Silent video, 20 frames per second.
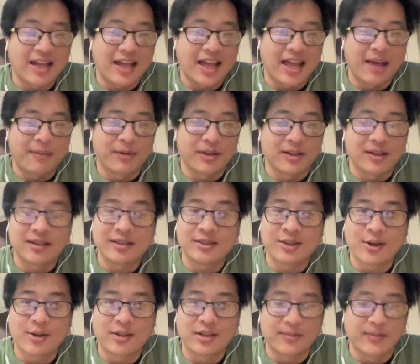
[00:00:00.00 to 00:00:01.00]
I'm gonna
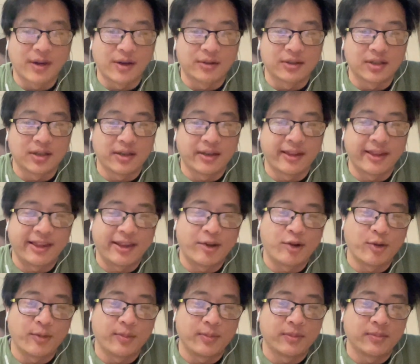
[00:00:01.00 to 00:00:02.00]
talk about a
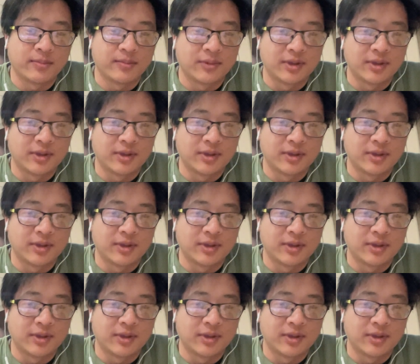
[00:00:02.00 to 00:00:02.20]
theorem